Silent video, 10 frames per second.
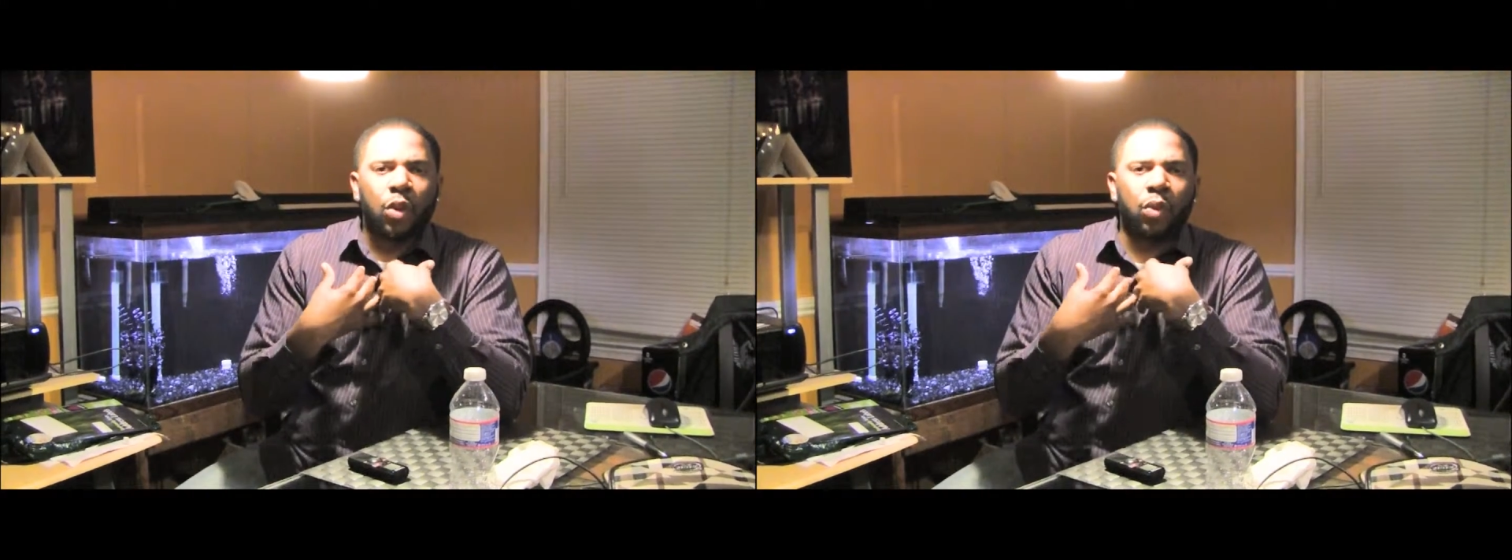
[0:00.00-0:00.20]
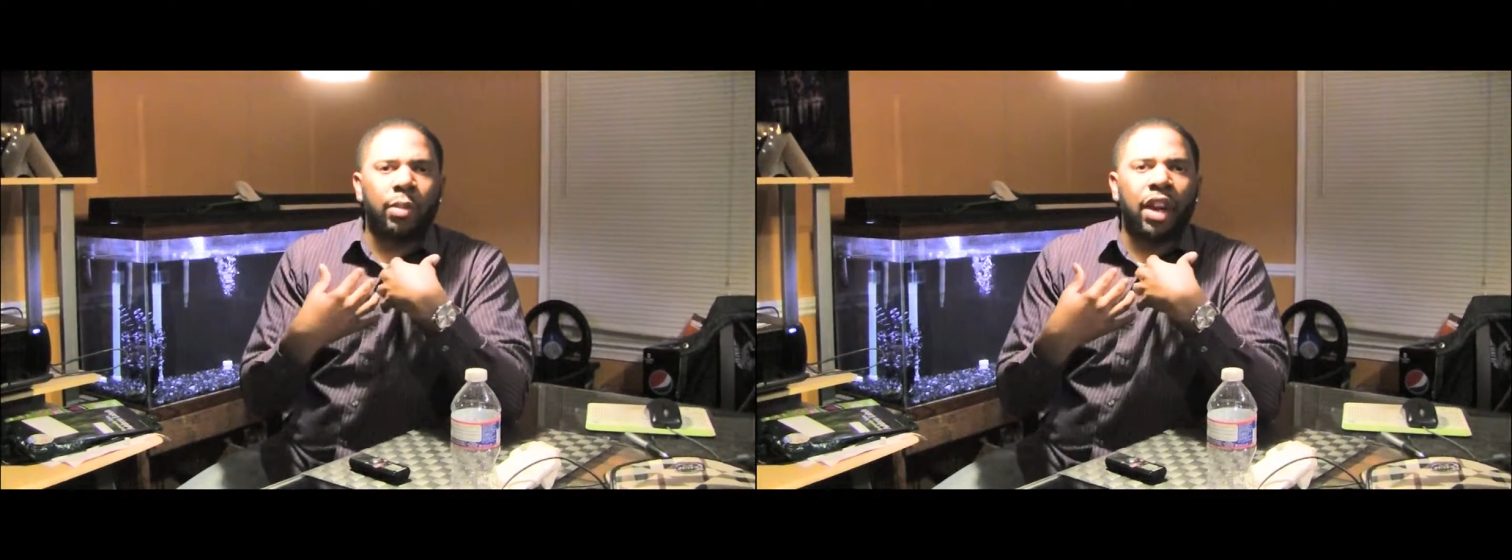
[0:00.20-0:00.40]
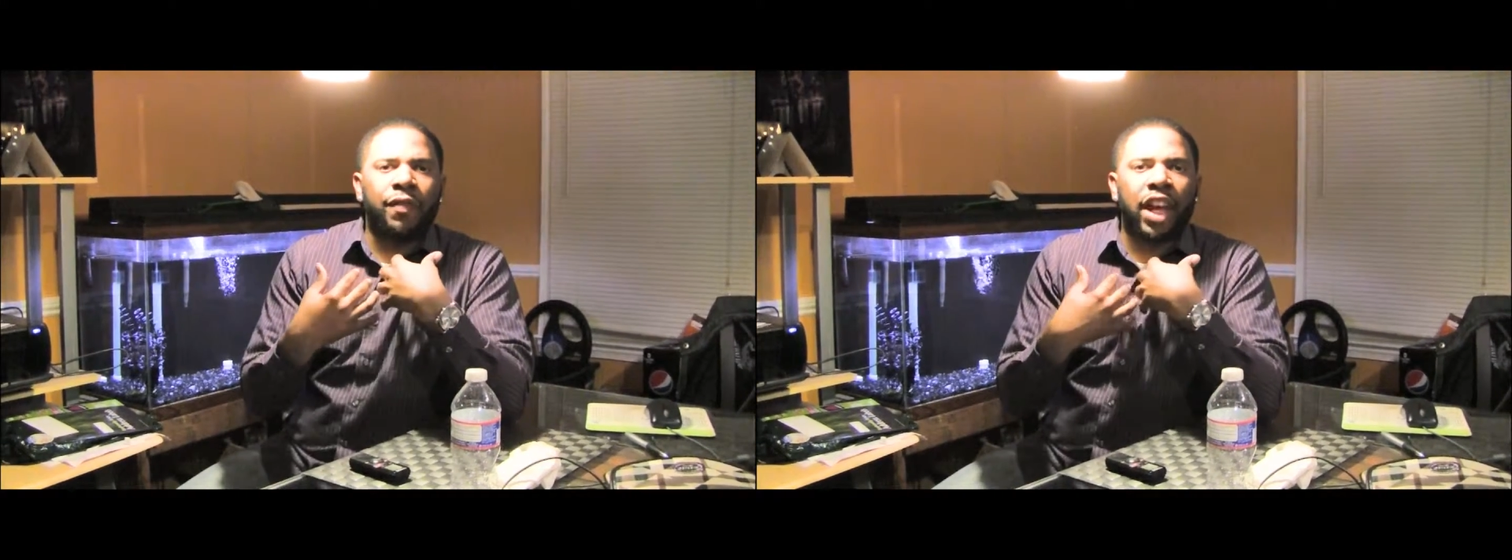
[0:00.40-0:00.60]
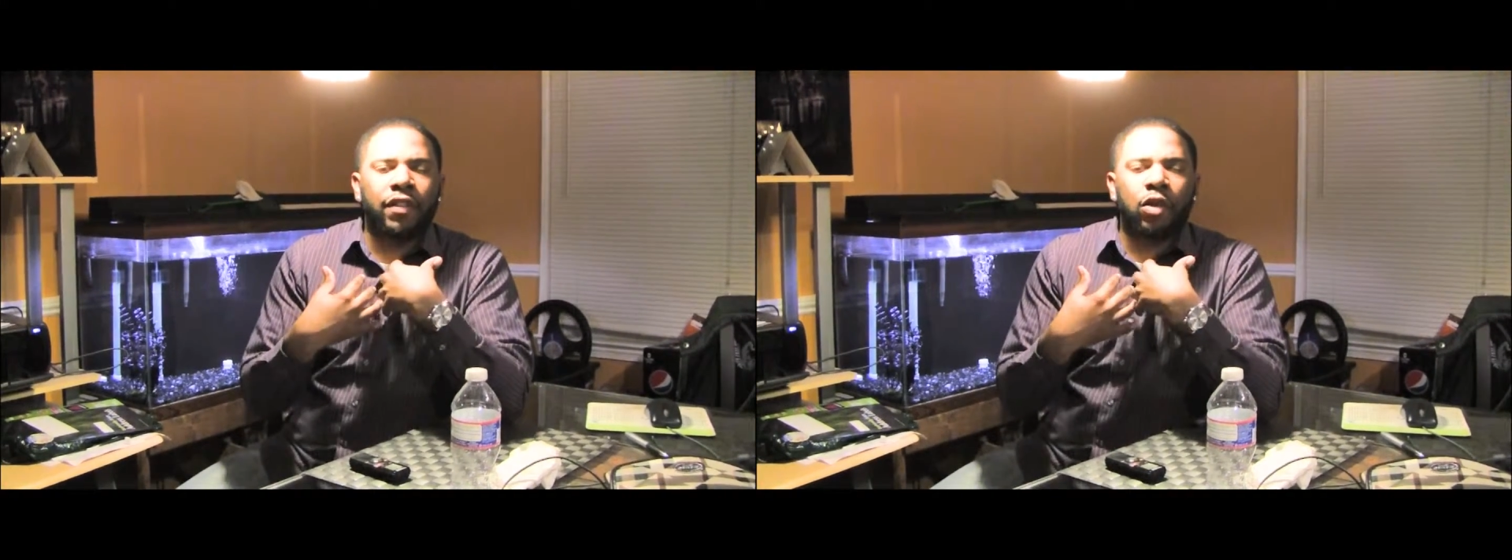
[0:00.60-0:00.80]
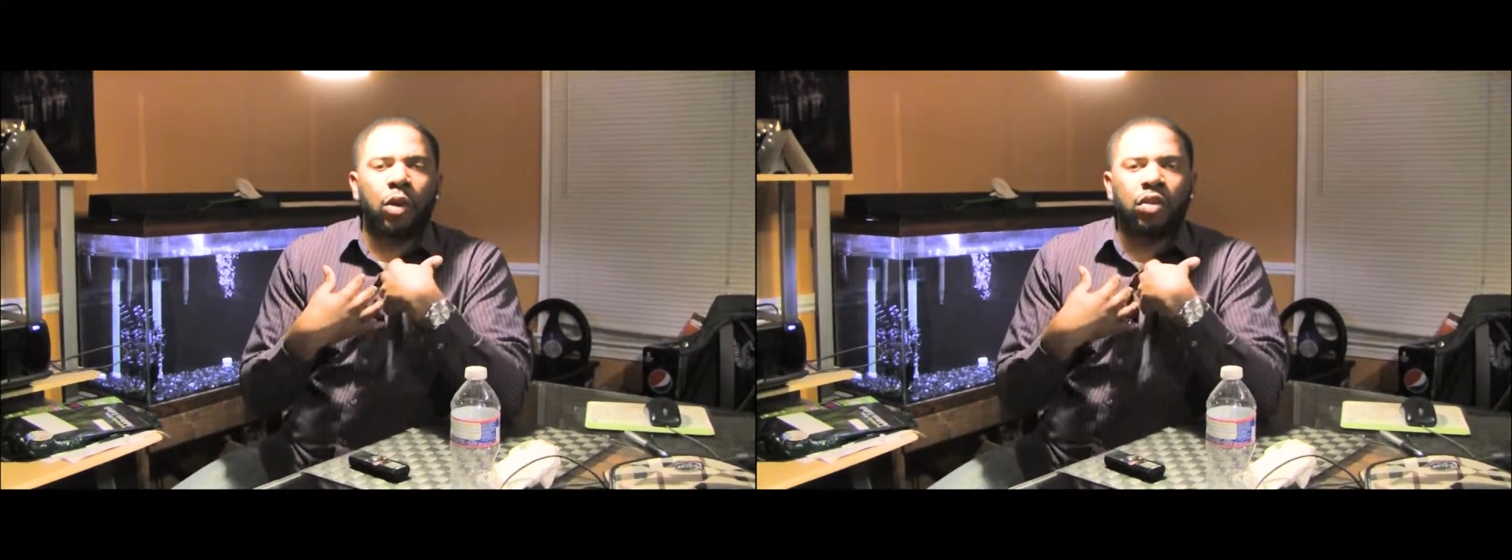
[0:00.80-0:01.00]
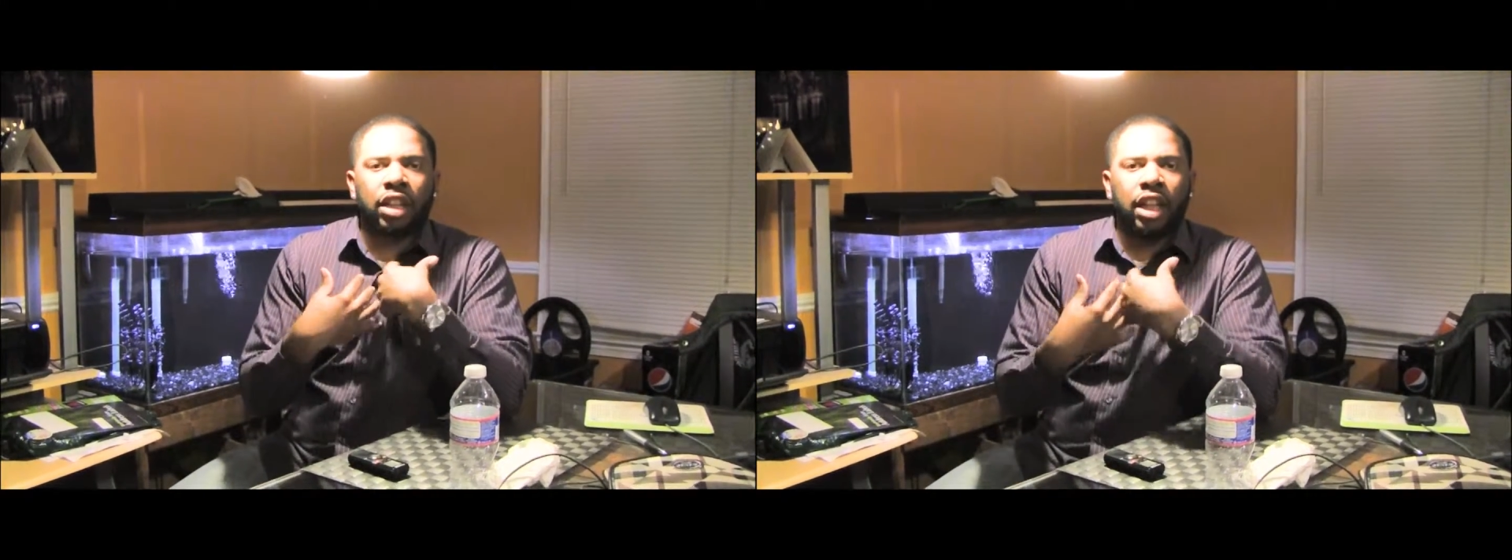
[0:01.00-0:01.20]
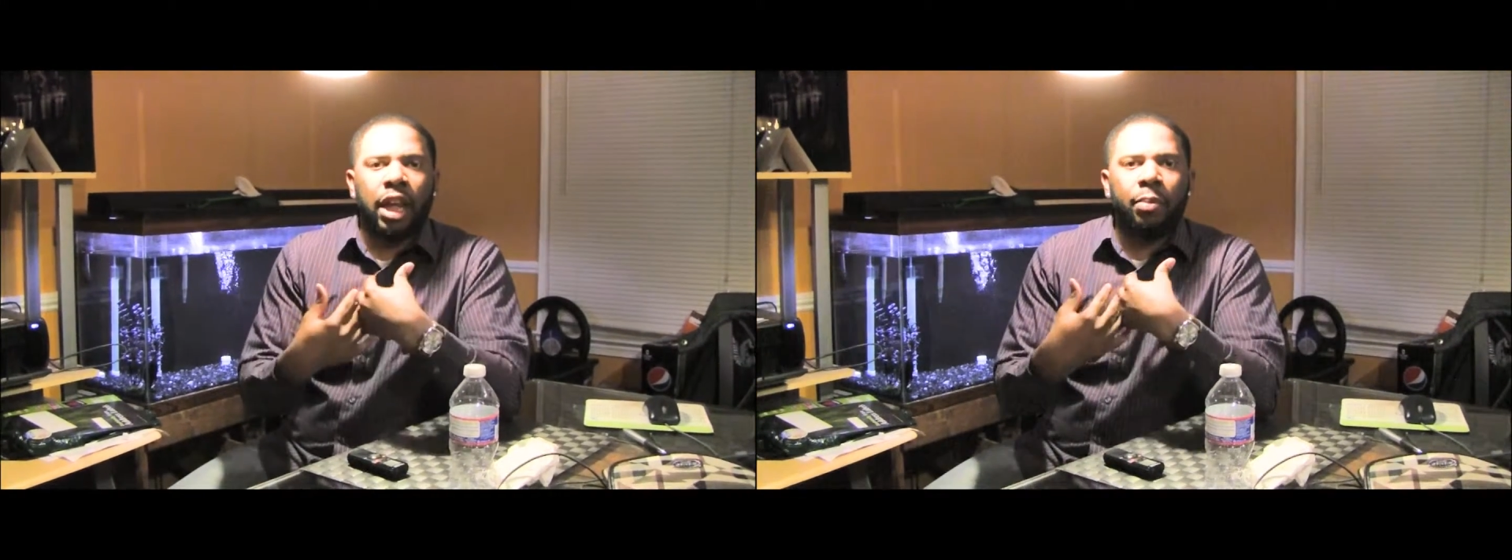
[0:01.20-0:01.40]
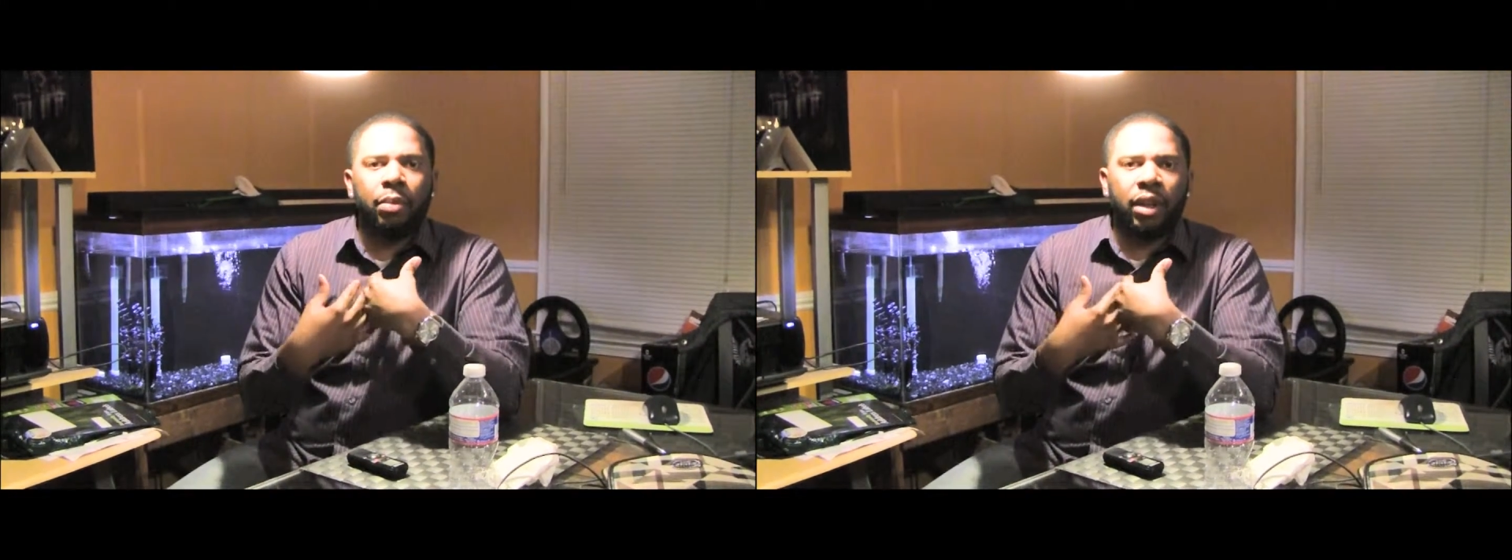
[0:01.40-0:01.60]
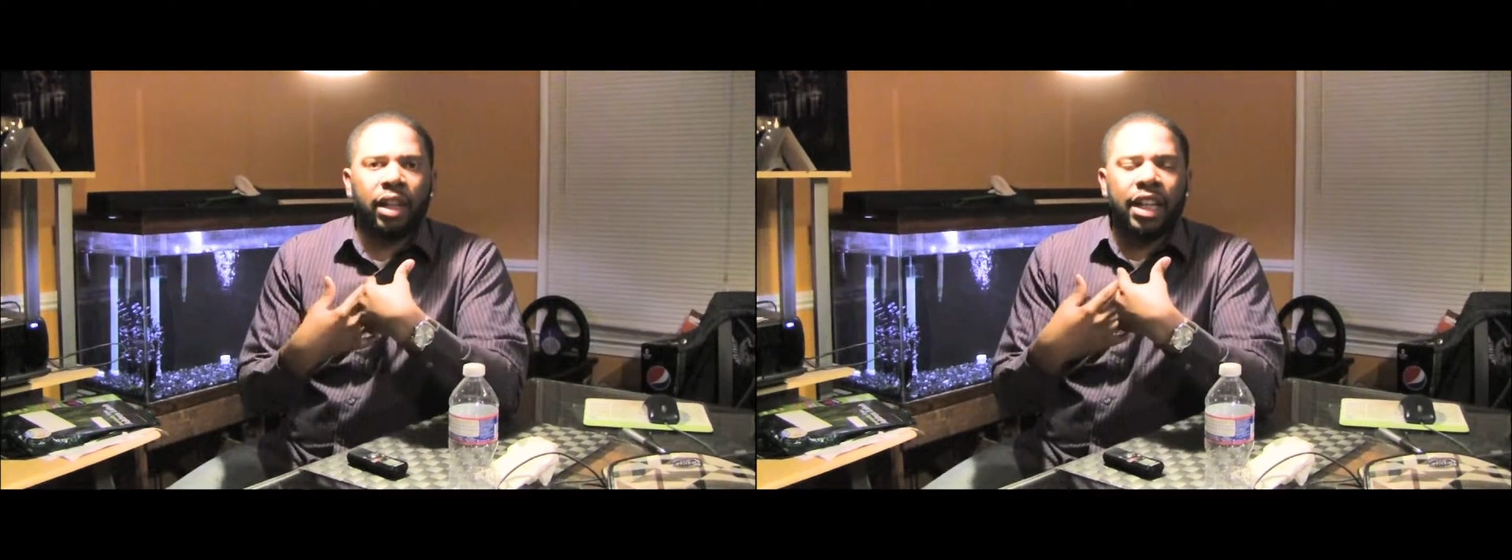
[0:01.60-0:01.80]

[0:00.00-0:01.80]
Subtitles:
One of my favorite quotes in that book.